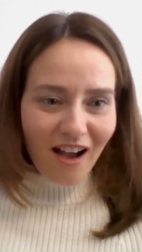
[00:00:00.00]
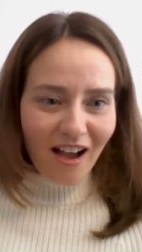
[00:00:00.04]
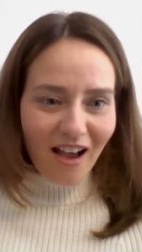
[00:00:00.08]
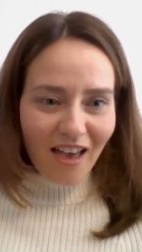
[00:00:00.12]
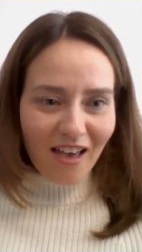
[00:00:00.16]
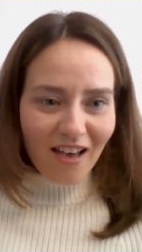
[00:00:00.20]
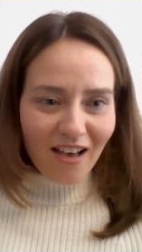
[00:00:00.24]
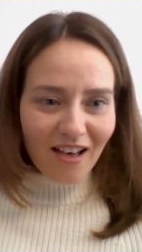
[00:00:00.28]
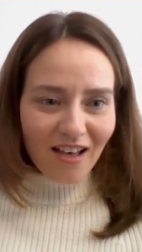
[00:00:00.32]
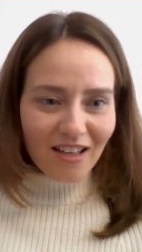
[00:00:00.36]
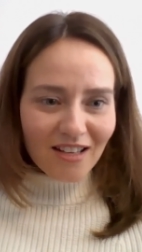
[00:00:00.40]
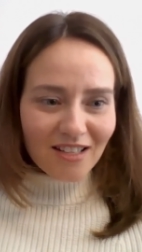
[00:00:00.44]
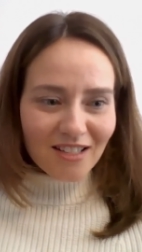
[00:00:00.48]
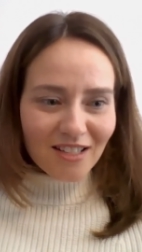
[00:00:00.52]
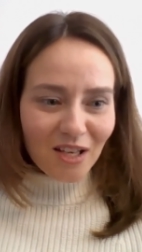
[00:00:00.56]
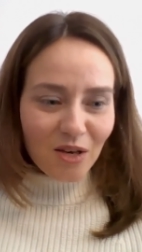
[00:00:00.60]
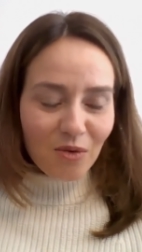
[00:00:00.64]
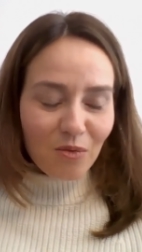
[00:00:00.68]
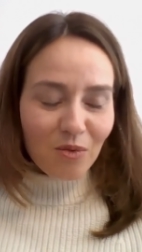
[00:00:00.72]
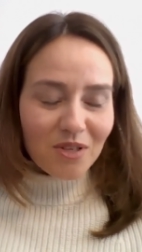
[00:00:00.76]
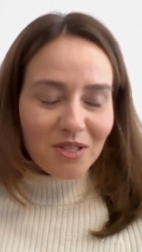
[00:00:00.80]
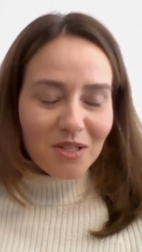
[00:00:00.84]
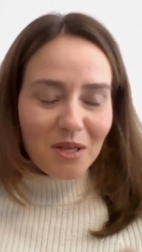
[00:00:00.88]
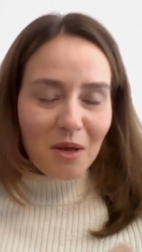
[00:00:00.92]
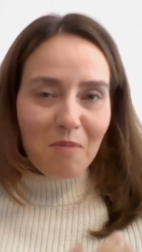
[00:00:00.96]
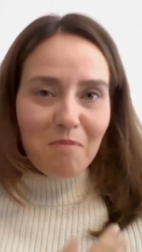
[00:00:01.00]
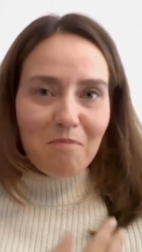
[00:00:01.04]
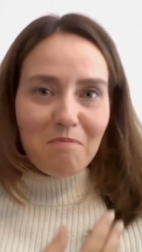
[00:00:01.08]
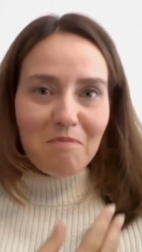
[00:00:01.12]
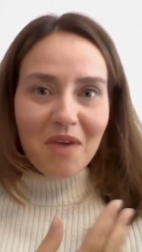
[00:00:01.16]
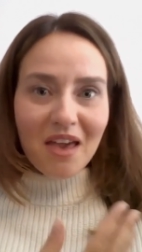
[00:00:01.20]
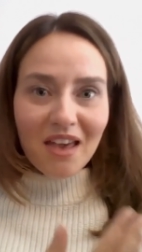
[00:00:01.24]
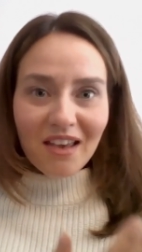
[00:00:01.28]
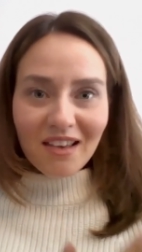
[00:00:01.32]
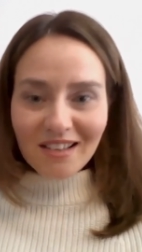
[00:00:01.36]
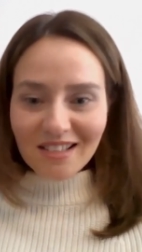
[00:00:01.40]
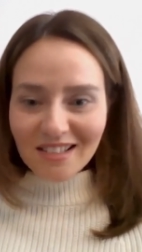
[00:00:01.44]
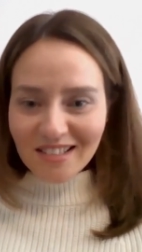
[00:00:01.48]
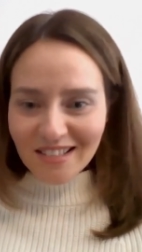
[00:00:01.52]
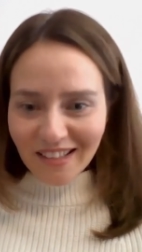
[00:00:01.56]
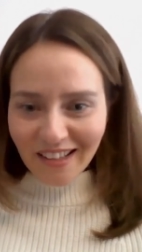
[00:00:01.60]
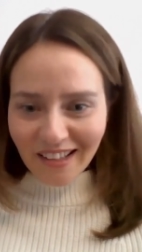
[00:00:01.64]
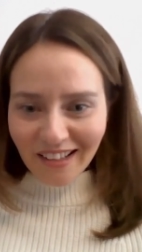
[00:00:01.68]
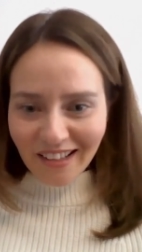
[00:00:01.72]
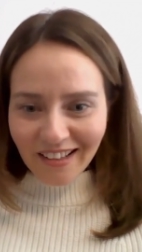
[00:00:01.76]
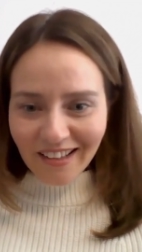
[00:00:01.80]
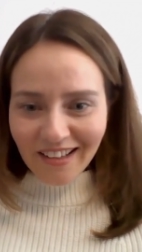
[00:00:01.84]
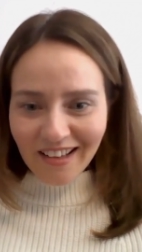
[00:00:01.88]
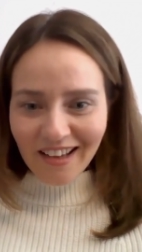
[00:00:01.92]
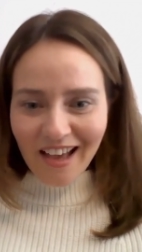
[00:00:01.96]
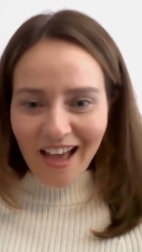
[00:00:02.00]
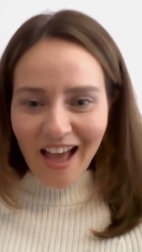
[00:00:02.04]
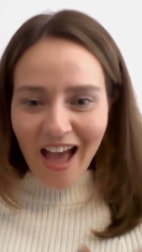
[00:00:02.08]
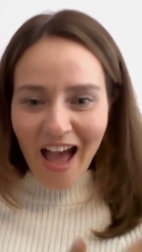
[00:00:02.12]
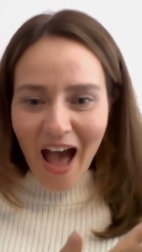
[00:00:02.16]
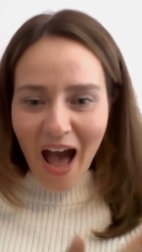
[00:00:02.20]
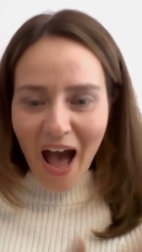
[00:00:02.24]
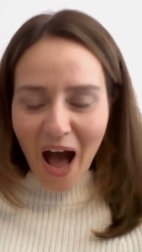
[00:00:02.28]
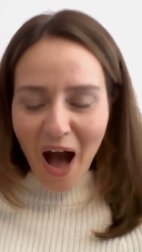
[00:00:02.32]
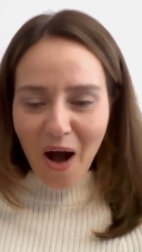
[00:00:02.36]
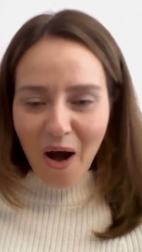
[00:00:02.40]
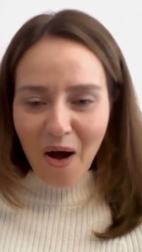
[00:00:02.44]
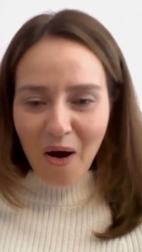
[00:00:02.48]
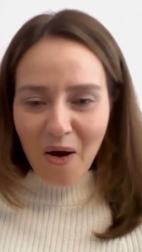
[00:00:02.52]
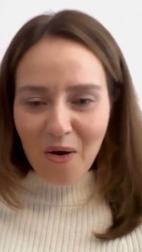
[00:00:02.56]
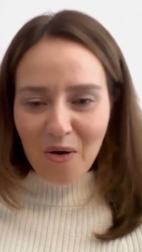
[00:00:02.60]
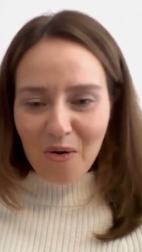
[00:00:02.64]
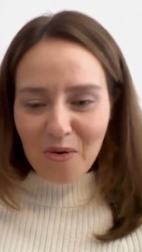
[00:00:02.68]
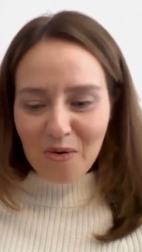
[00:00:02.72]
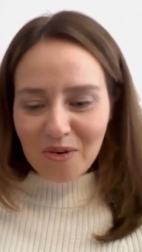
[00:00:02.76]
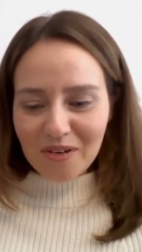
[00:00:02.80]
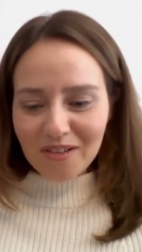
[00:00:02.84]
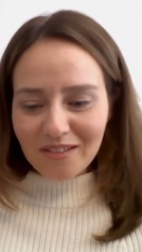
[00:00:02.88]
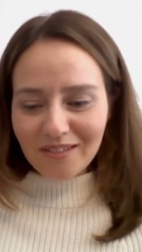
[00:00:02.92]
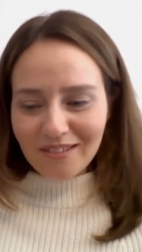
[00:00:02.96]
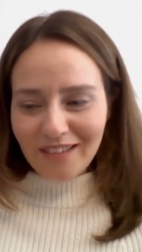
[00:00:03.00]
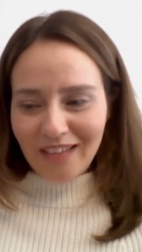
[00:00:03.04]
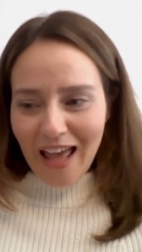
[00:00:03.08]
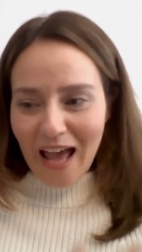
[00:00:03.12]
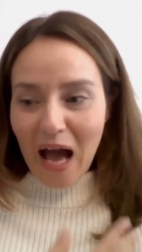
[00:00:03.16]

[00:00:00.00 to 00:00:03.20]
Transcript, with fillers: And it was amazing how